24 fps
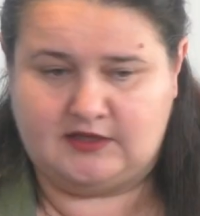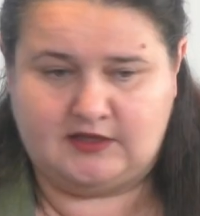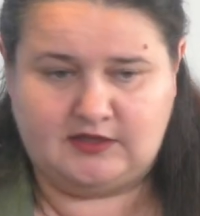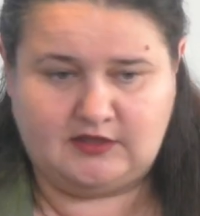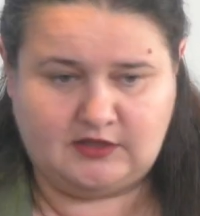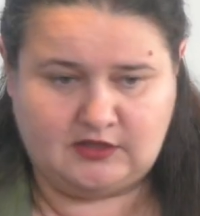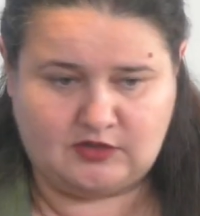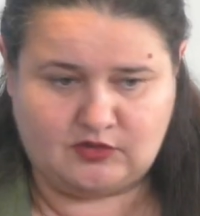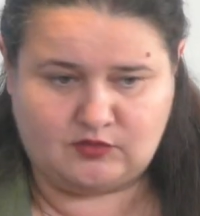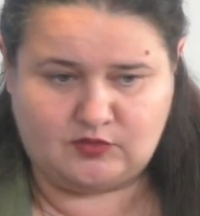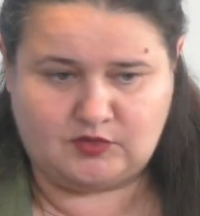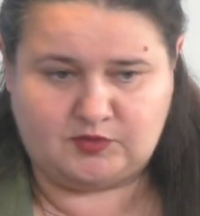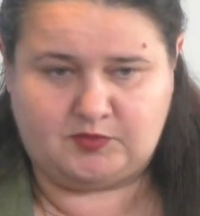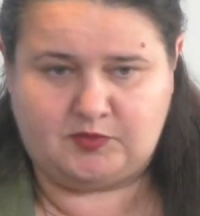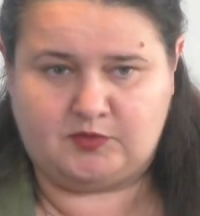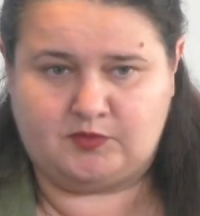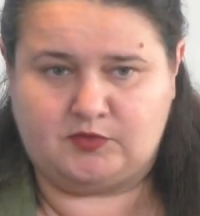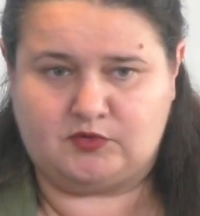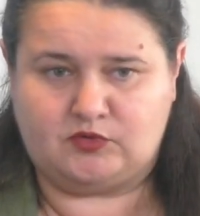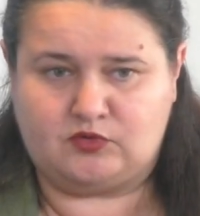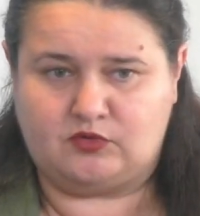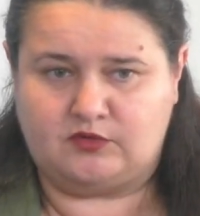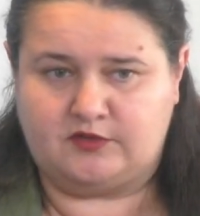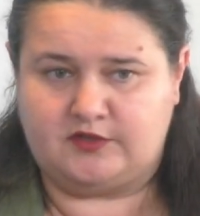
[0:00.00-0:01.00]
you know, what
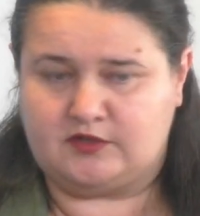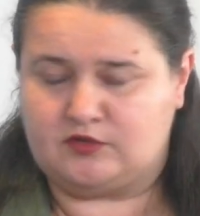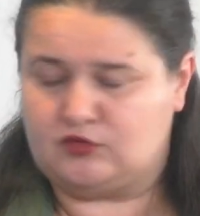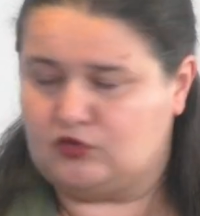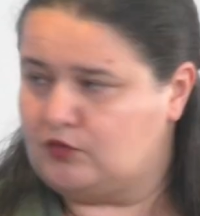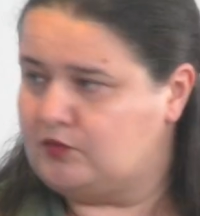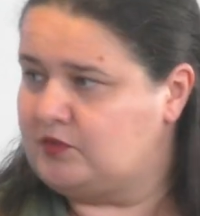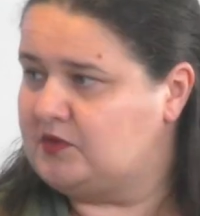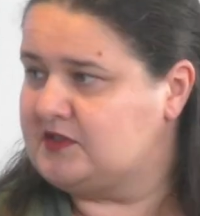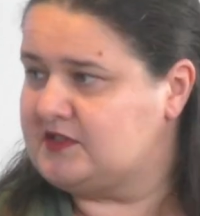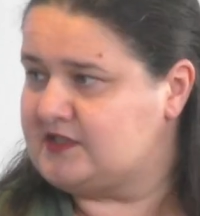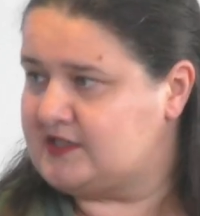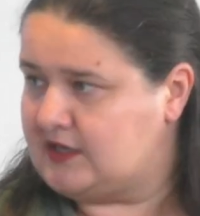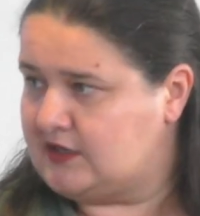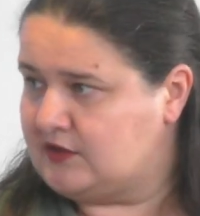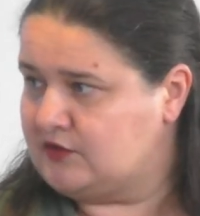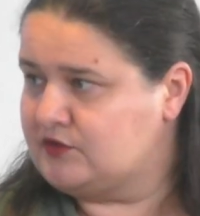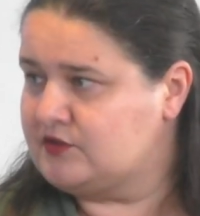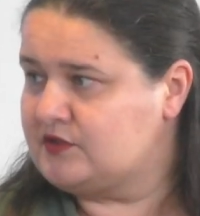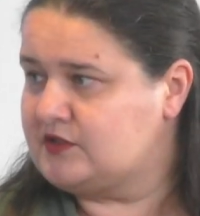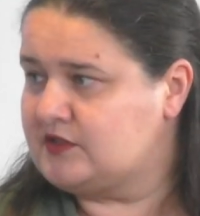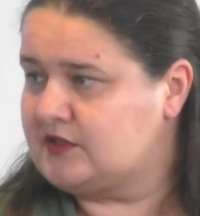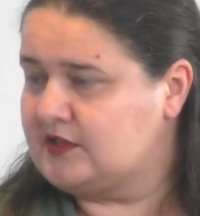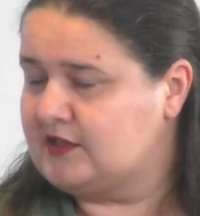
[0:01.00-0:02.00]
people call the global
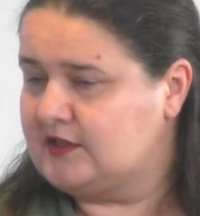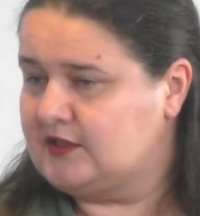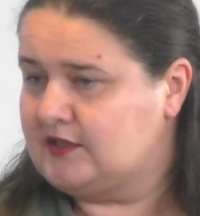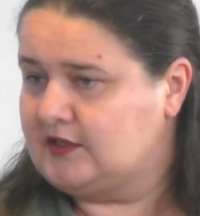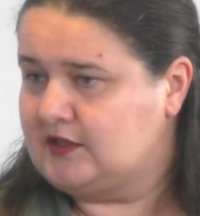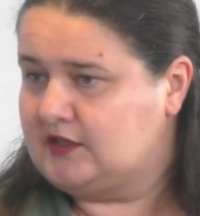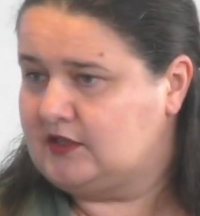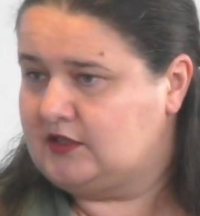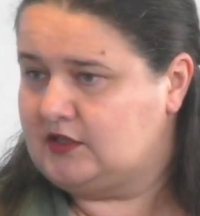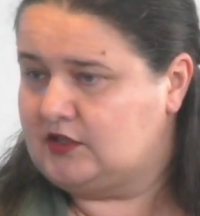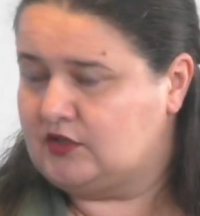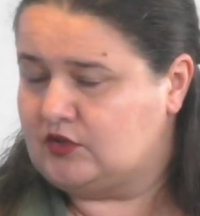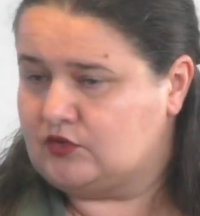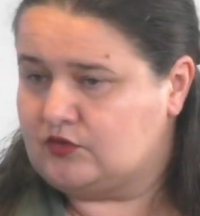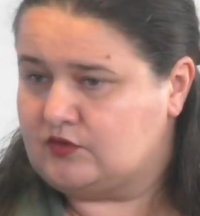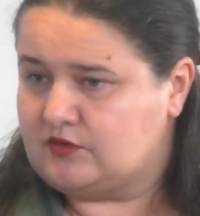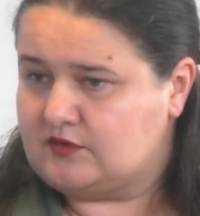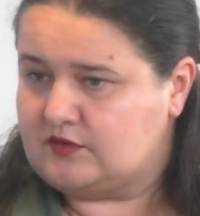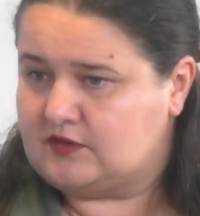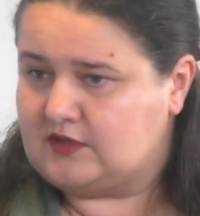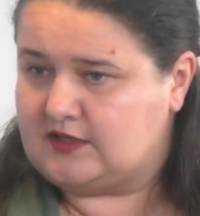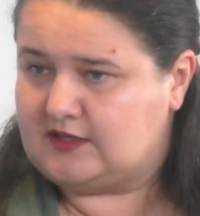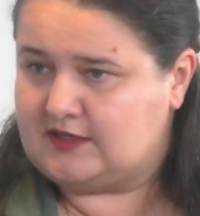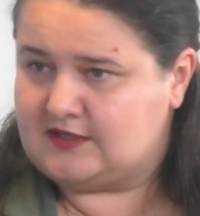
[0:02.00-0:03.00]
south, you know,
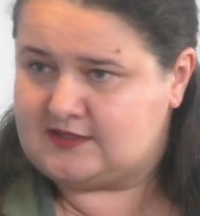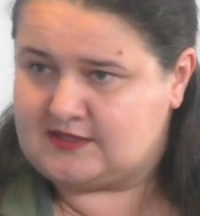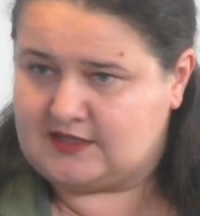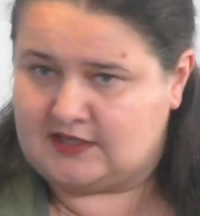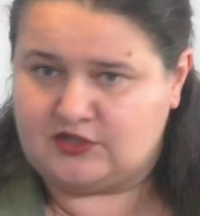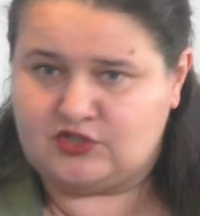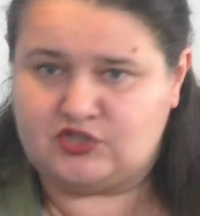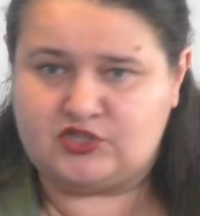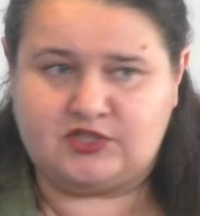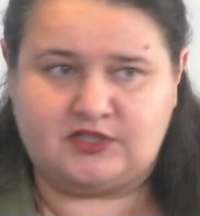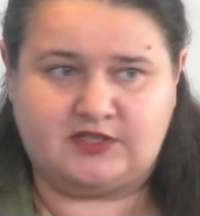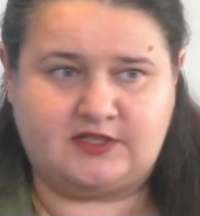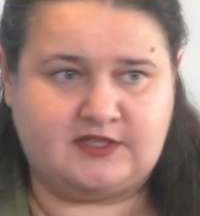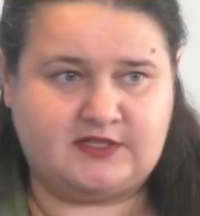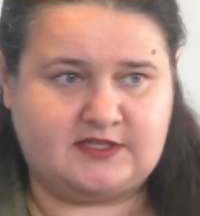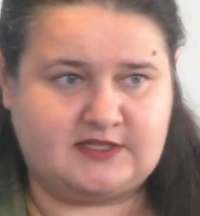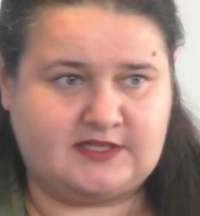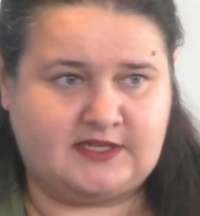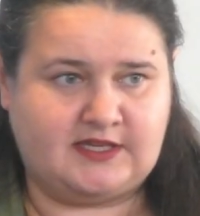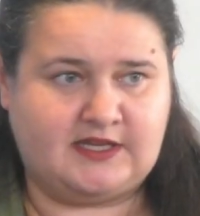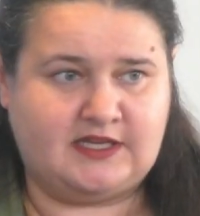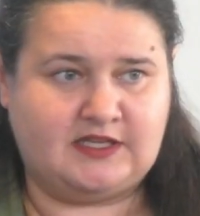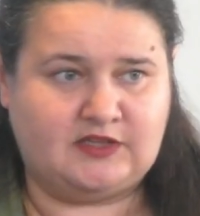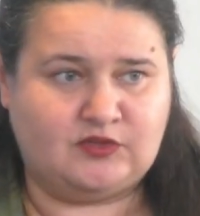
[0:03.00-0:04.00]
essentially
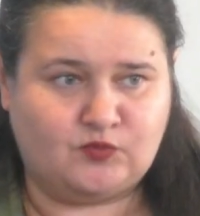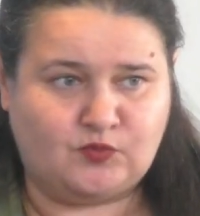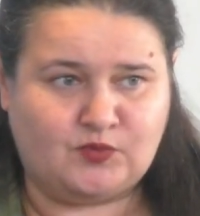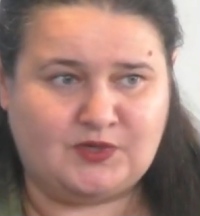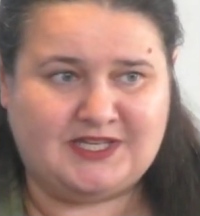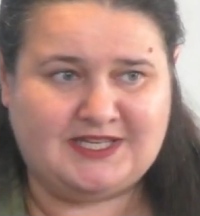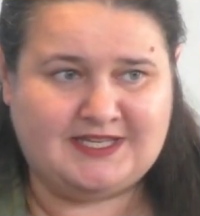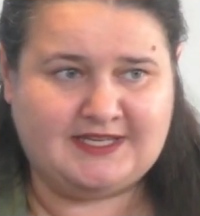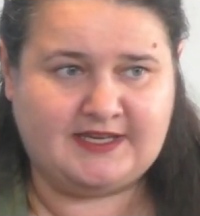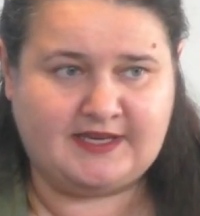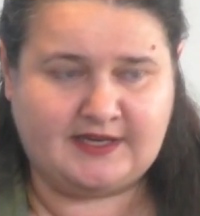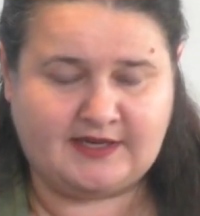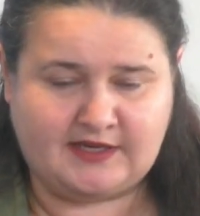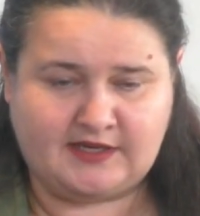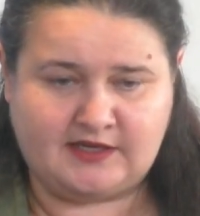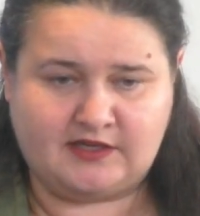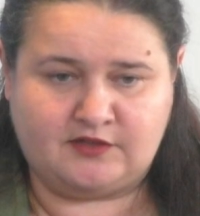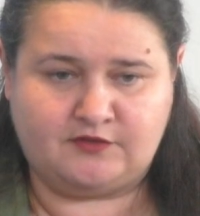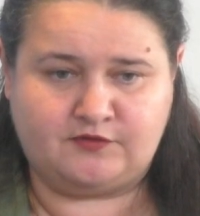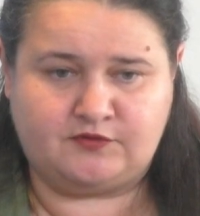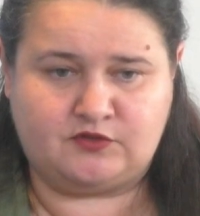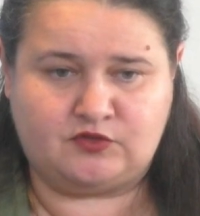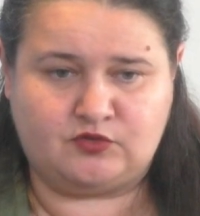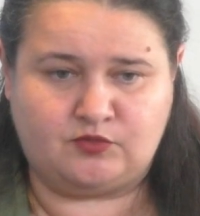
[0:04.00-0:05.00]
saying we
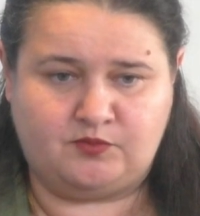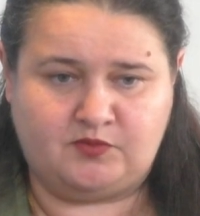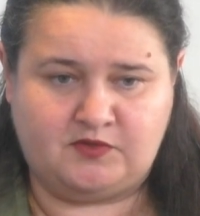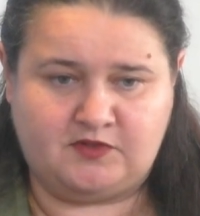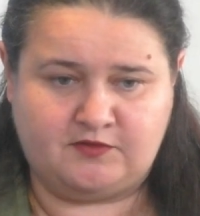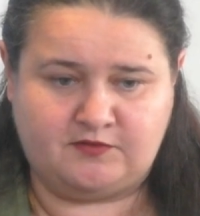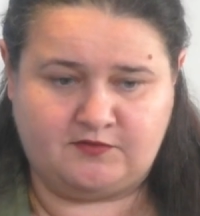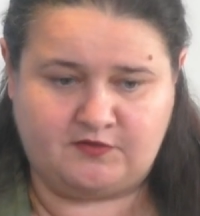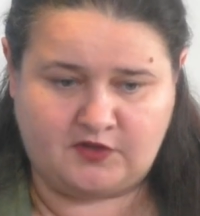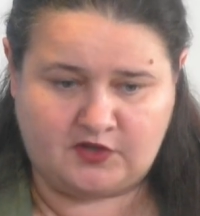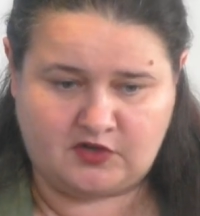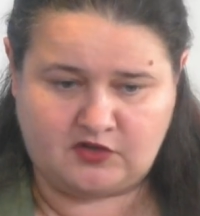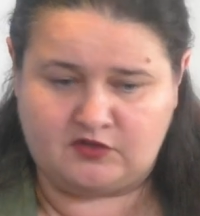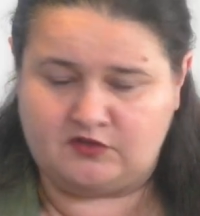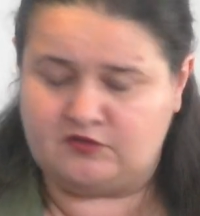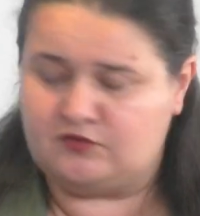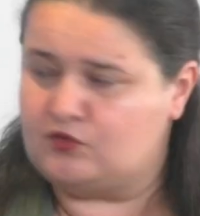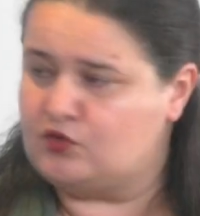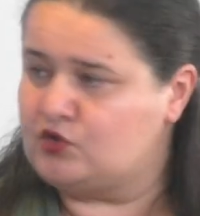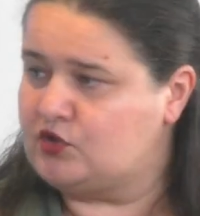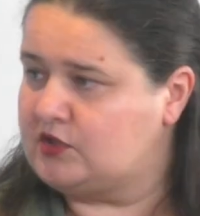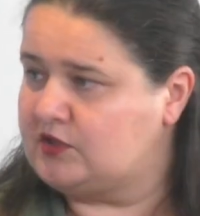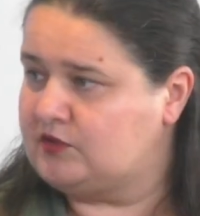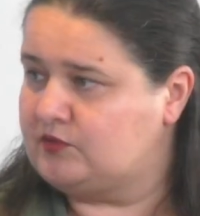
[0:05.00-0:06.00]
have to be very
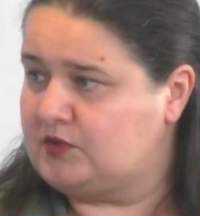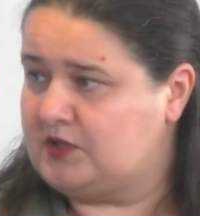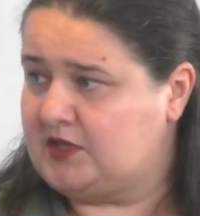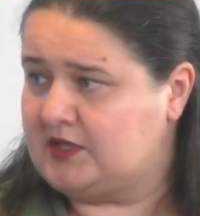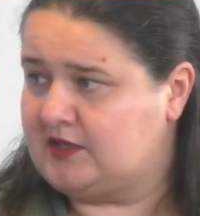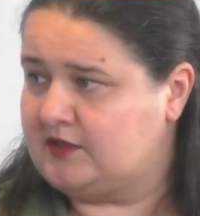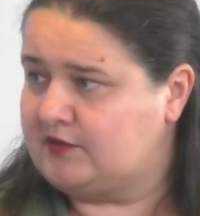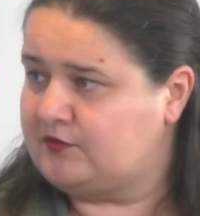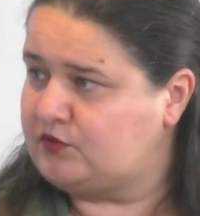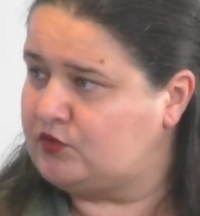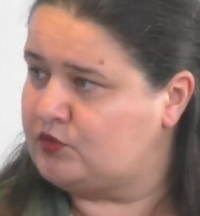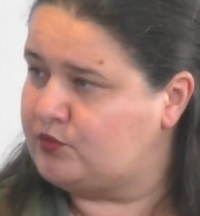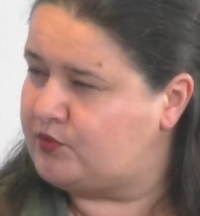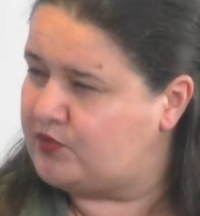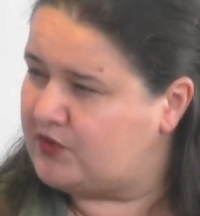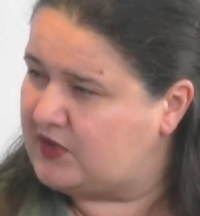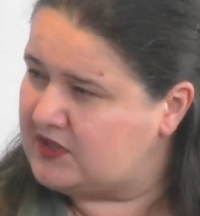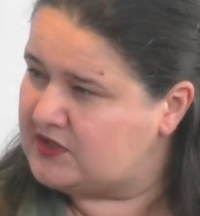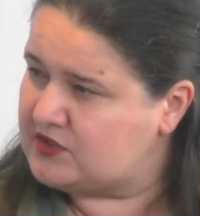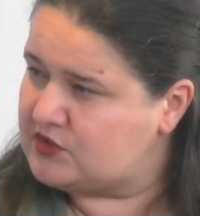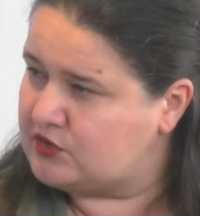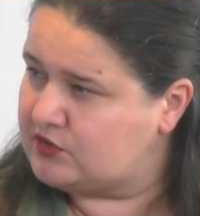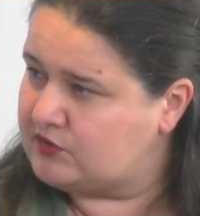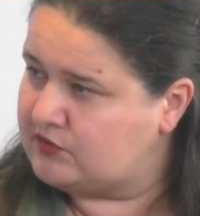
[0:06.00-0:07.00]
vocal, we have to
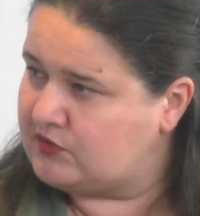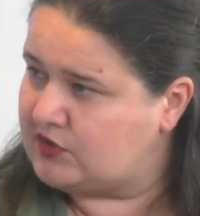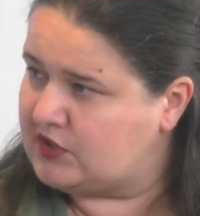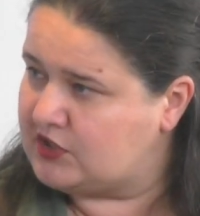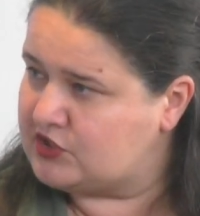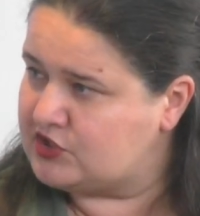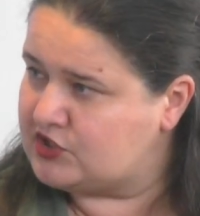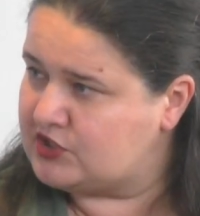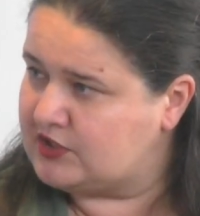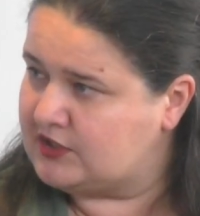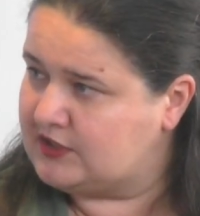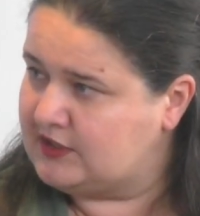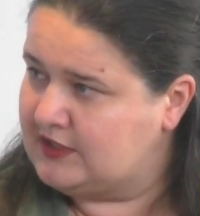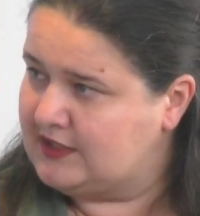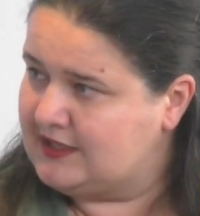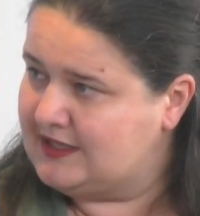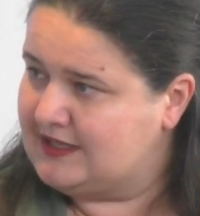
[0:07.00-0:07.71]
press on Russia,